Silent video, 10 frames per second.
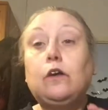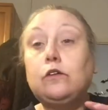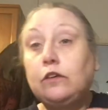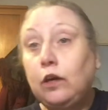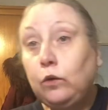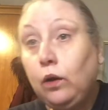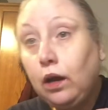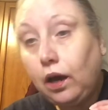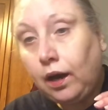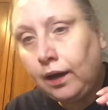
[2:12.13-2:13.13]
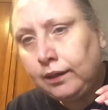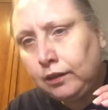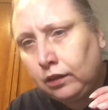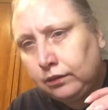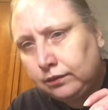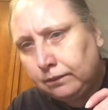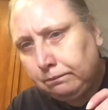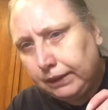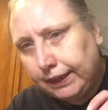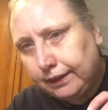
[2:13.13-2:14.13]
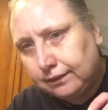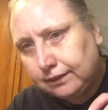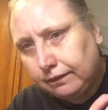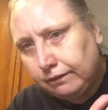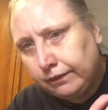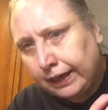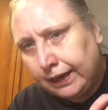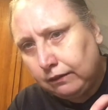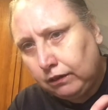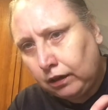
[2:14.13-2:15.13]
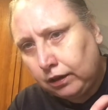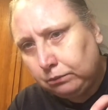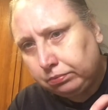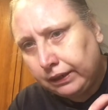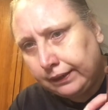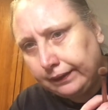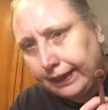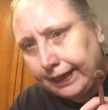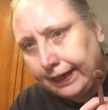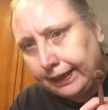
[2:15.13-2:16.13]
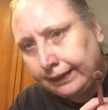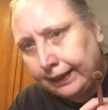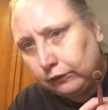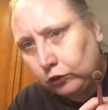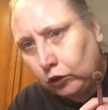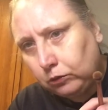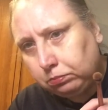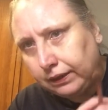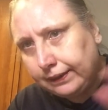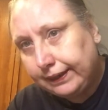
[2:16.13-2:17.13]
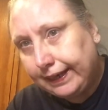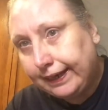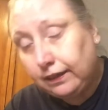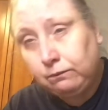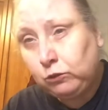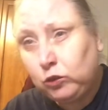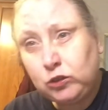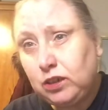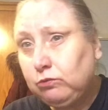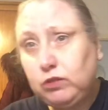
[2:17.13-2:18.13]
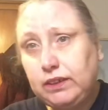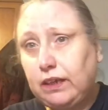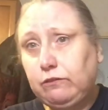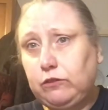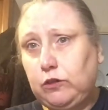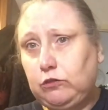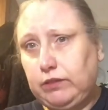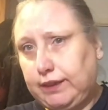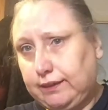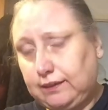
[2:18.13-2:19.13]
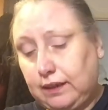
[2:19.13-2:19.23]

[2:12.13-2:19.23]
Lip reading: So I'm going to mix that light brown there and that dark brown there. And I'm just going to run that through the crease.